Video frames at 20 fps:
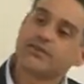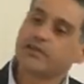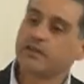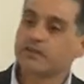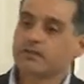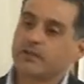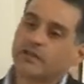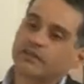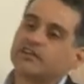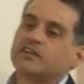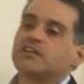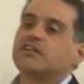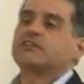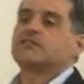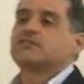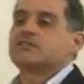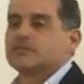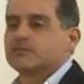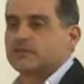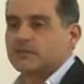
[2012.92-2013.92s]
think about
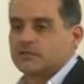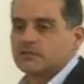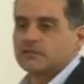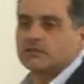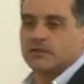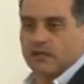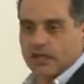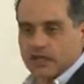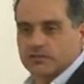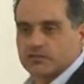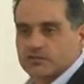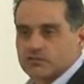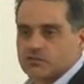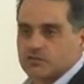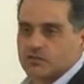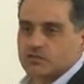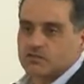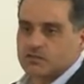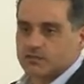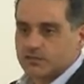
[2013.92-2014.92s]
kids, but adults
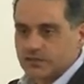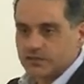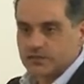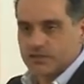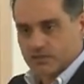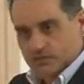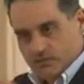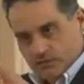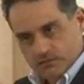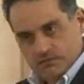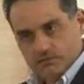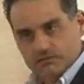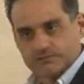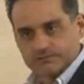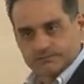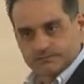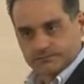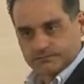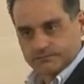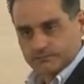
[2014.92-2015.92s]
also need to.
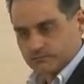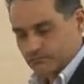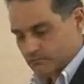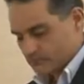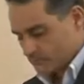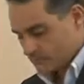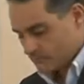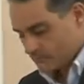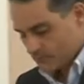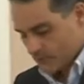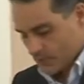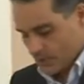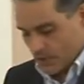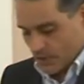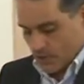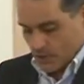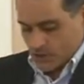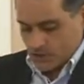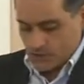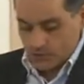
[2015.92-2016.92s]

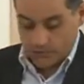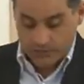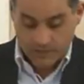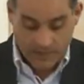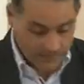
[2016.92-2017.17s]
So you